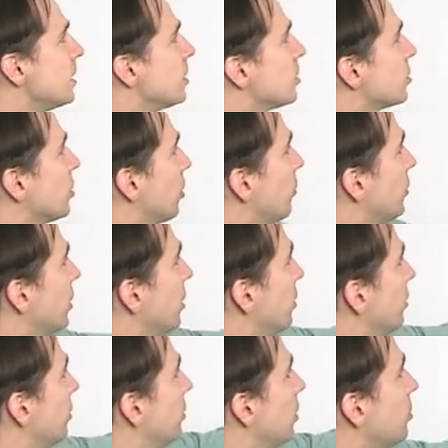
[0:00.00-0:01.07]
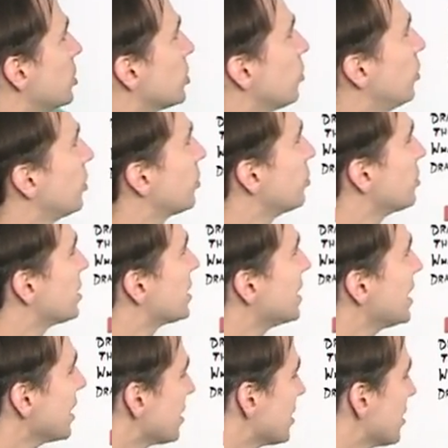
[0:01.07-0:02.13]
So if the numbers are 1 through
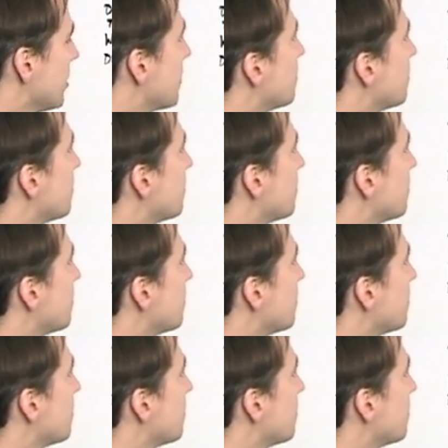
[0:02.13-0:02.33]
6,